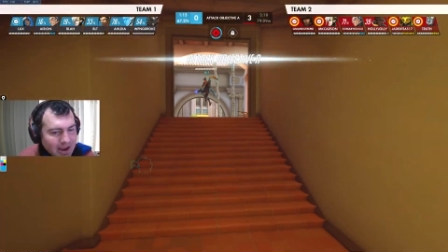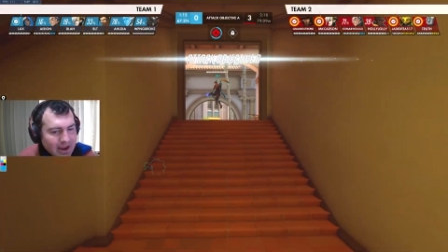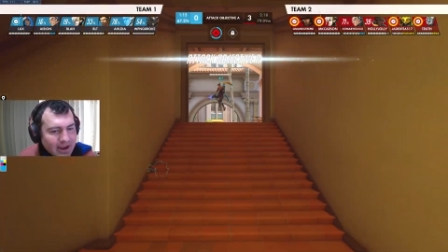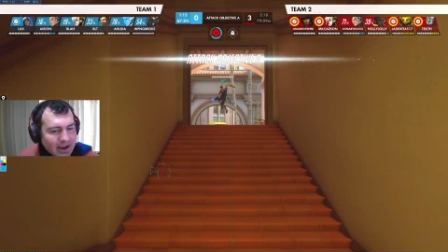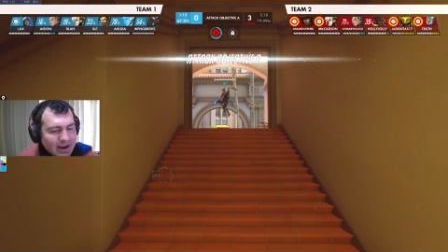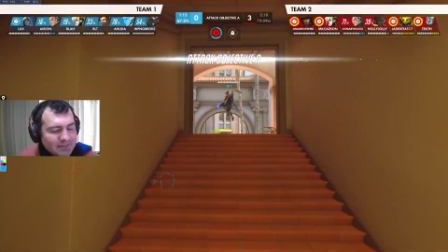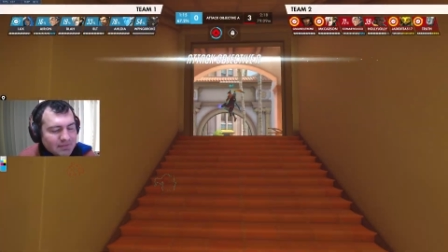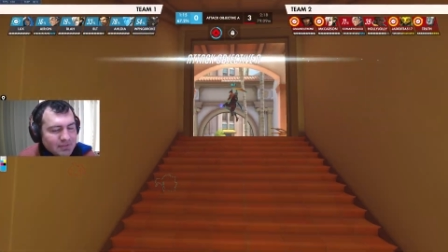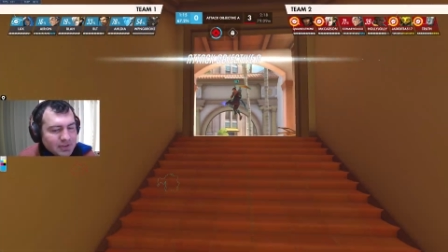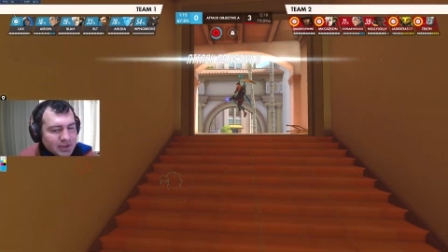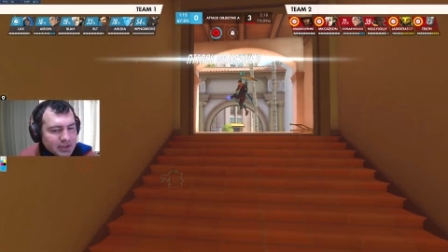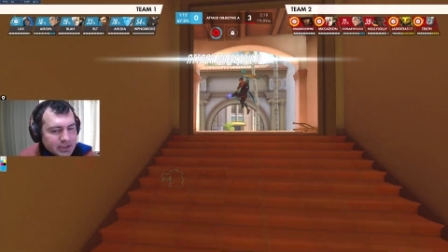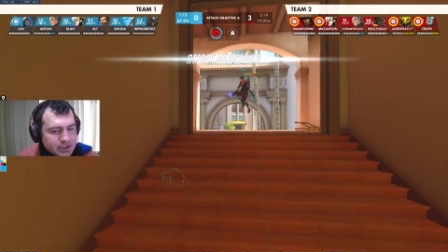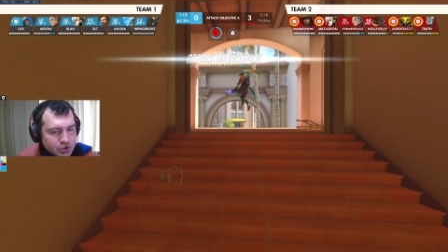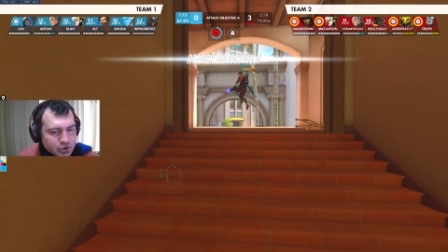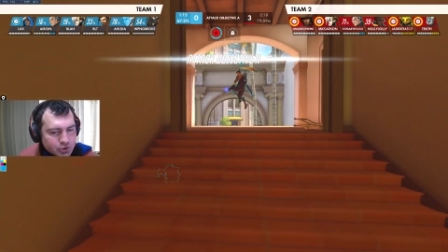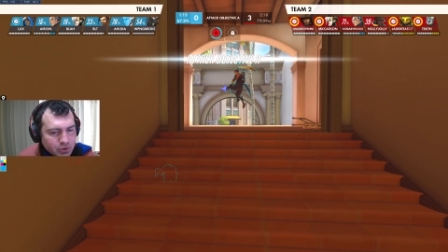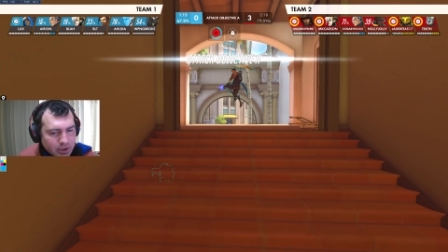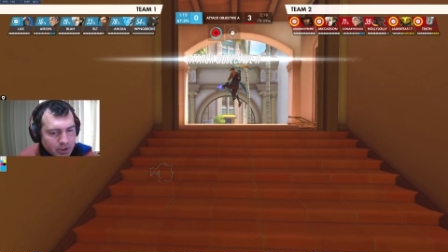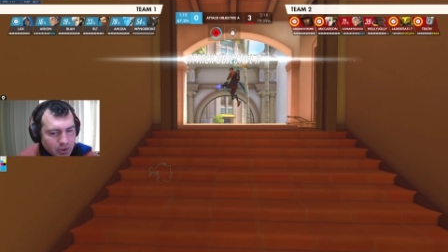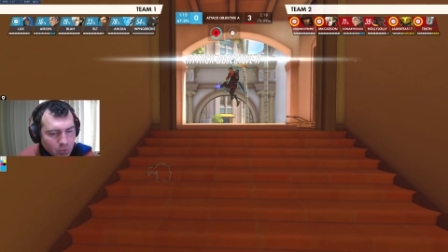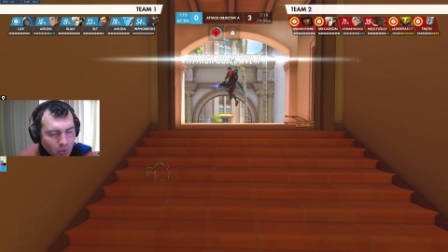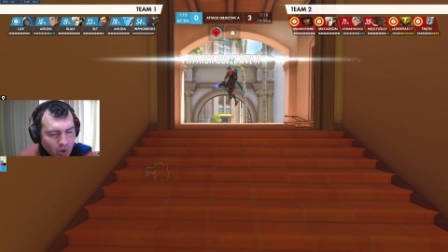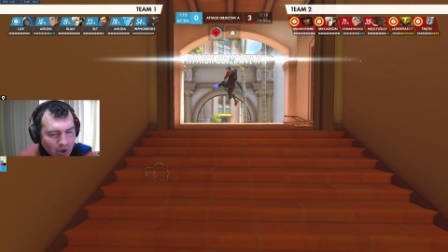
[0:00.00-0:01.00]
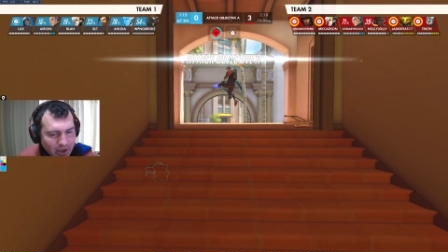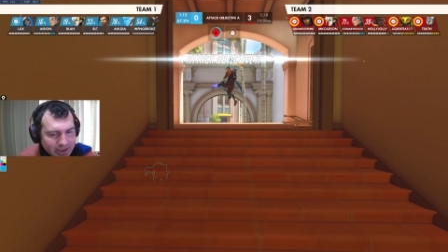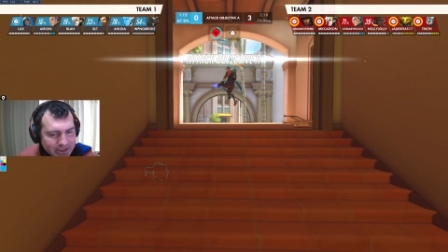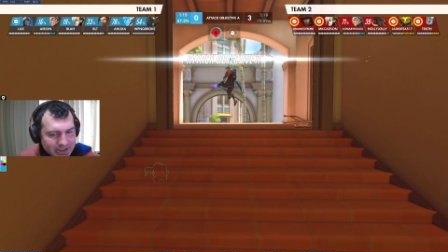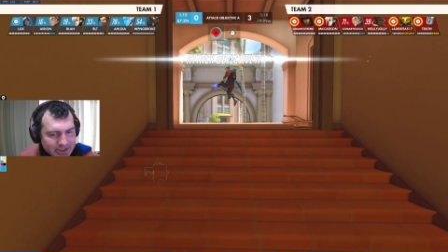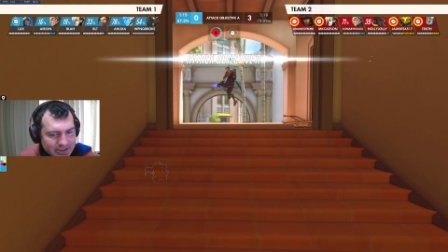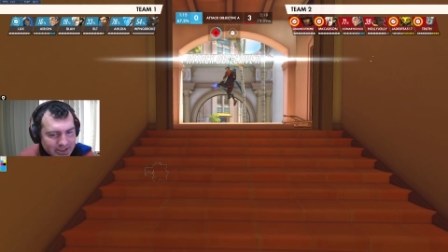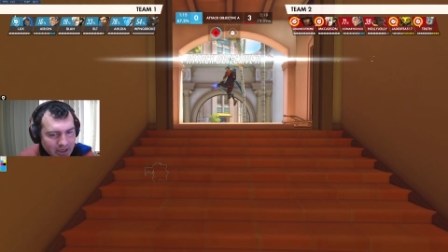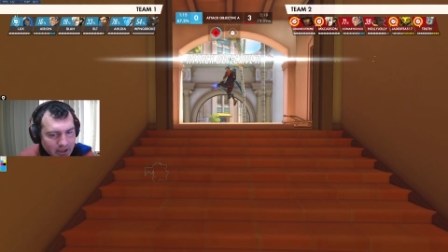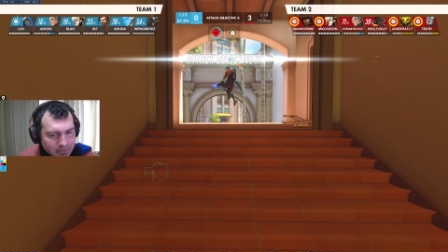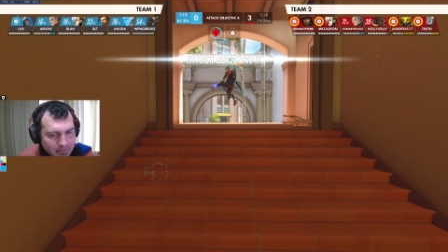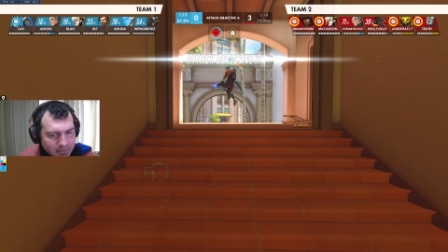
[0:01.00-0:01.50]
If they just try to walk
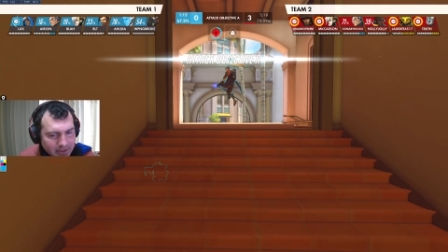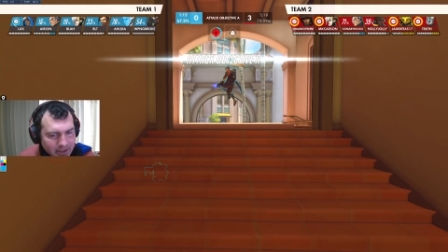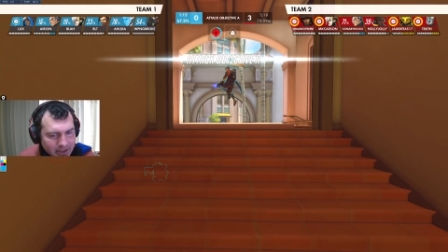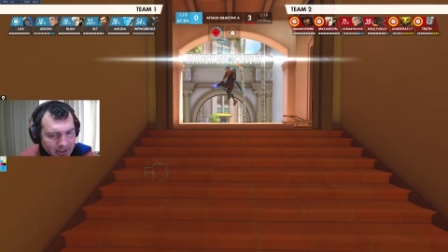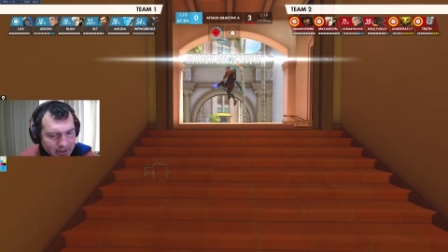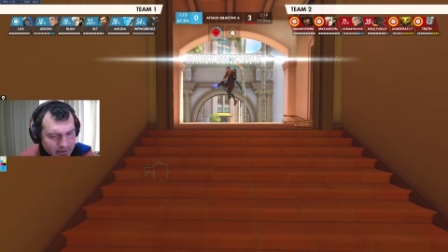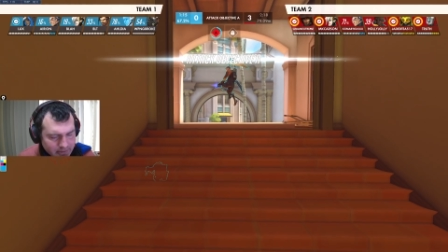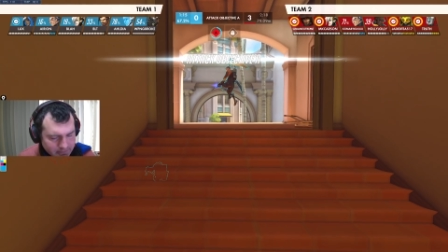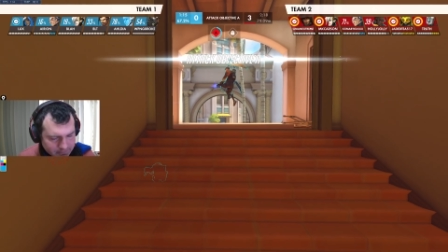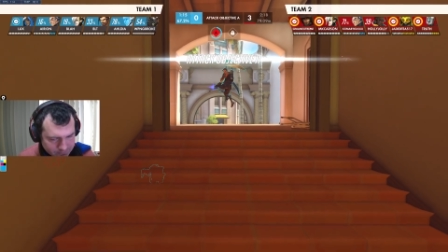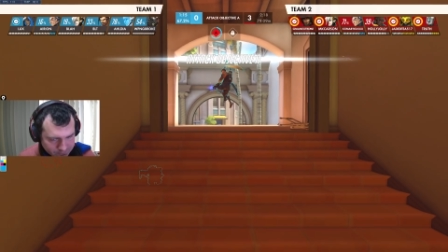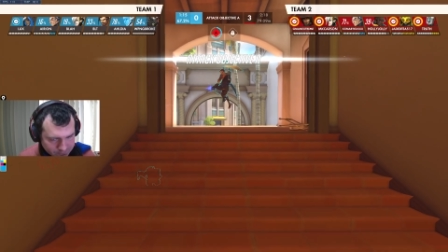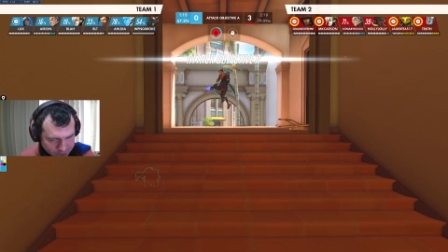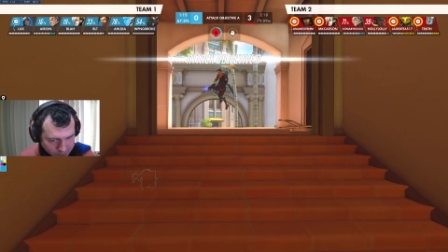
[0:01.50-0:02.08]
it down mid,